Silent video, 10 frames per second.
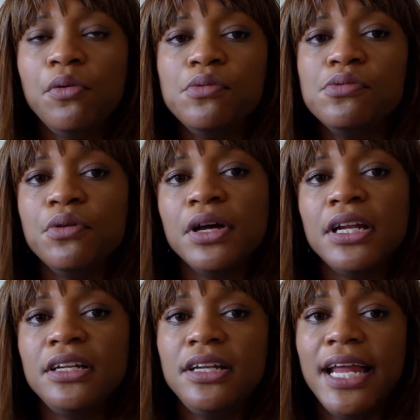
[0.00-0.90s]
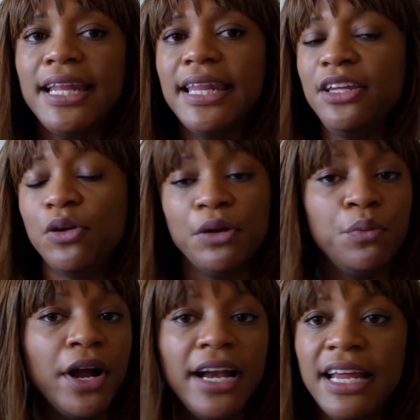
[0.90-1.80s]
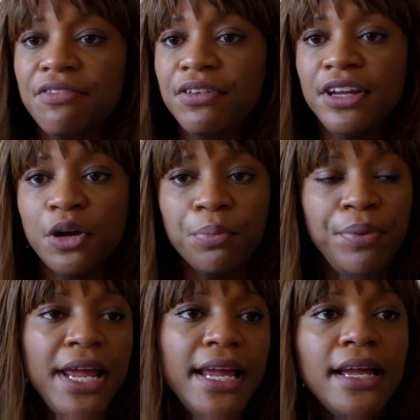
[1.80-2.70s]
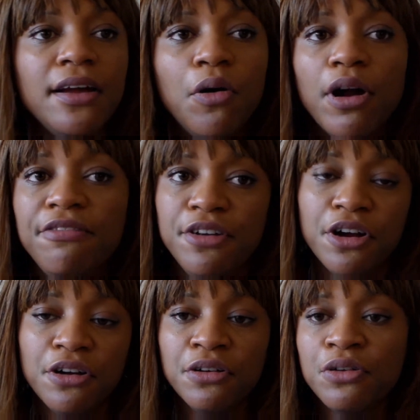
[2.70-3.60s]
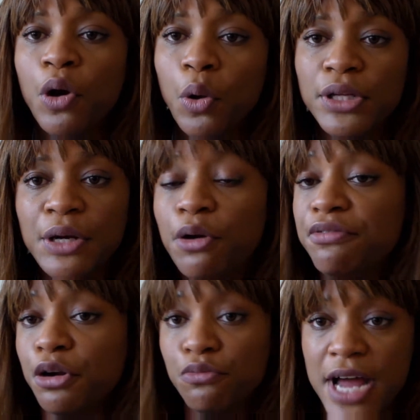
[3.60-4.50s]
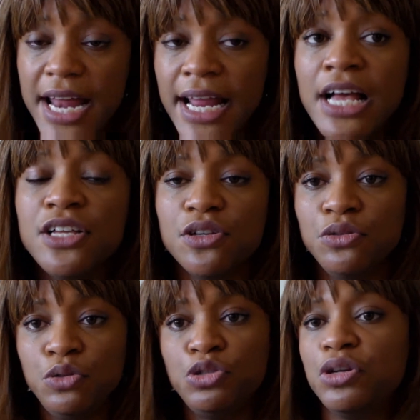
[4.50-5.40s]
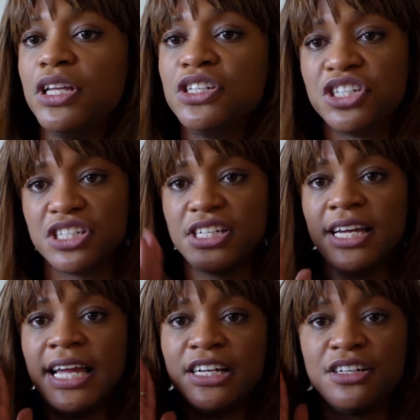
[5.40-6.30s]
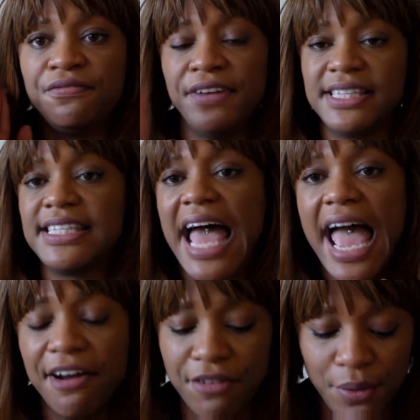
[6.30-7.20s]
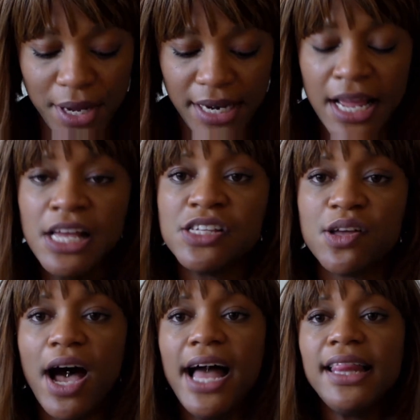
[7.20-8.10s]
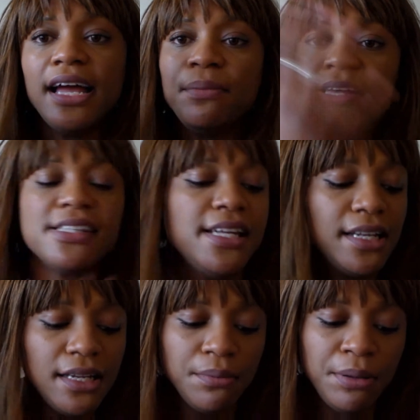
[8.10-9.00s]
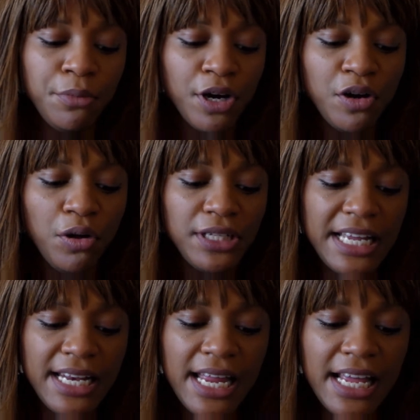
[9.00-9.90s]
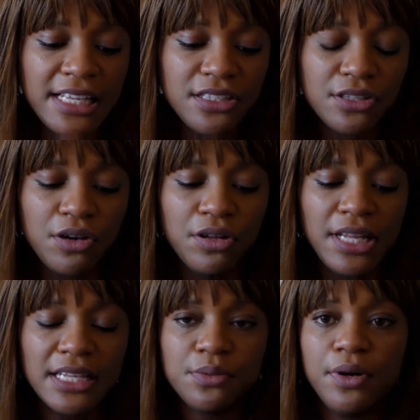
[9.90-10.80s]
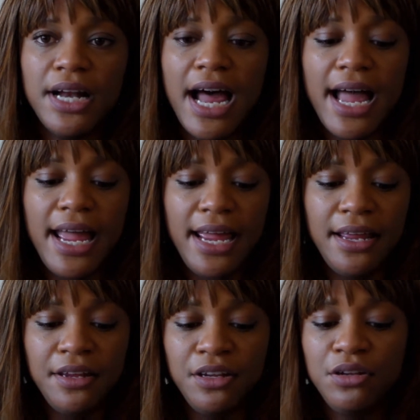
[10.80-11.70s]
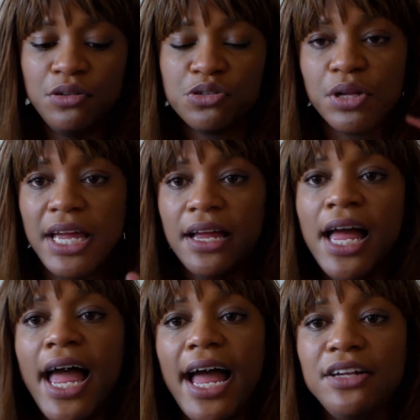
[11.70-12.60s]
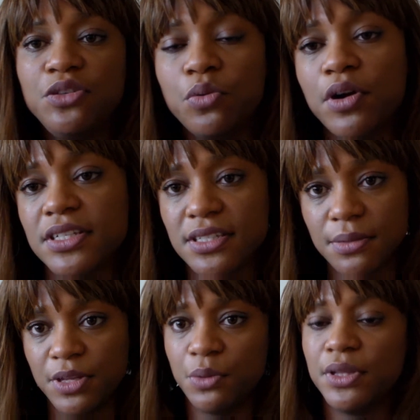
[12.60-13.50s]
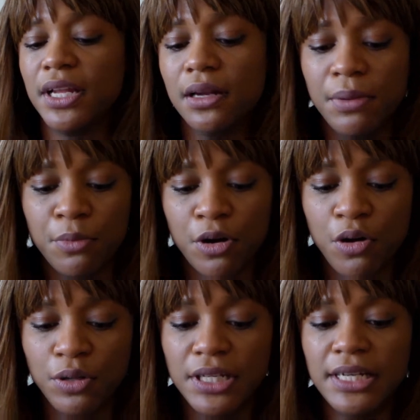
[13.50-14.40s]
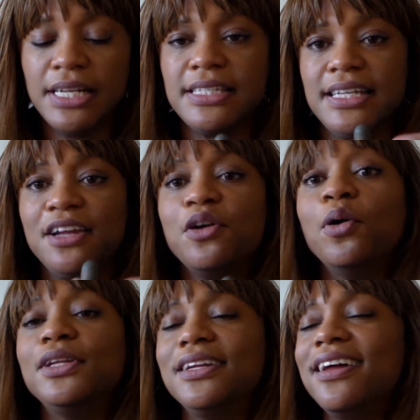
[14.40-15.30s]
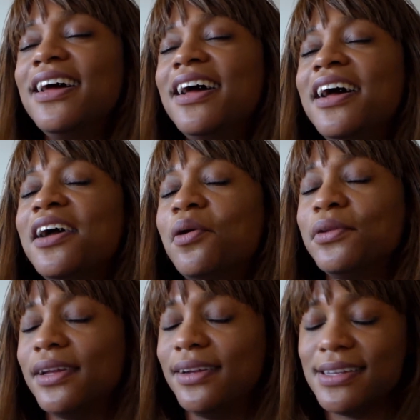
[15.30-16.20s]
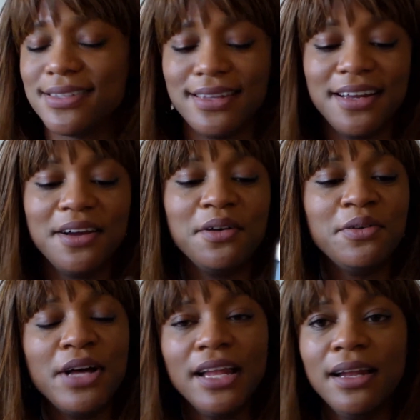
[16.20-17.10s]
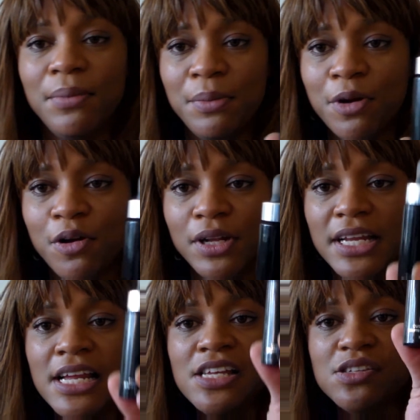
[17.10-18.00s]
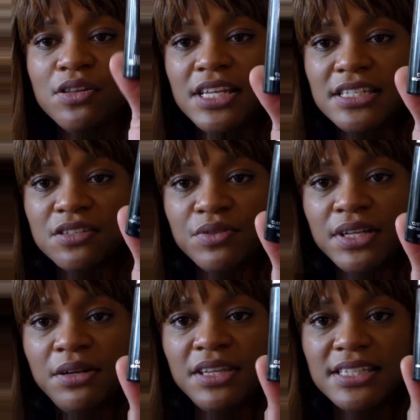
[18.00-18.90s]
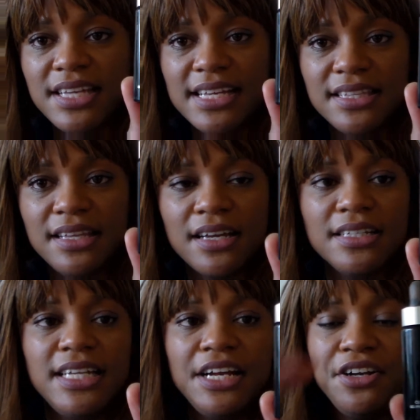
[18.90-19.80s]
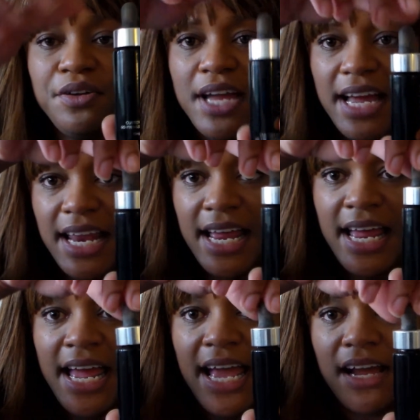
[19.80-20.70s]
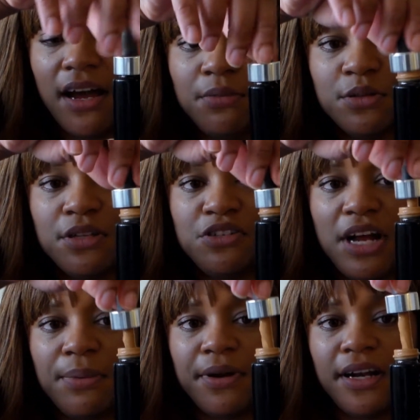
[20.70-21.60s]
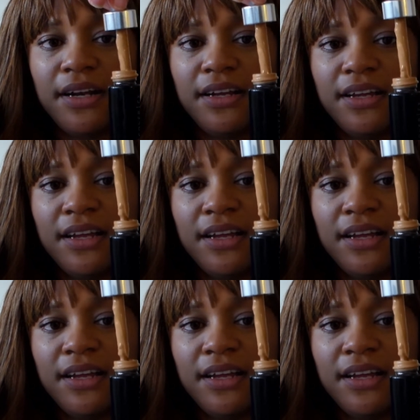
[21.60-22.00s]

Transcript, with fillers: who you can wear it if you're pink or if you're golden or if you're red so neutral is just the, it fits everyone so I like my skin a little bit more golden so that's what I usually head towards it's something with a little bit more goldenness golden goldenness in there a little bit more golden so this is really the size of the container you get it comes with a dropper.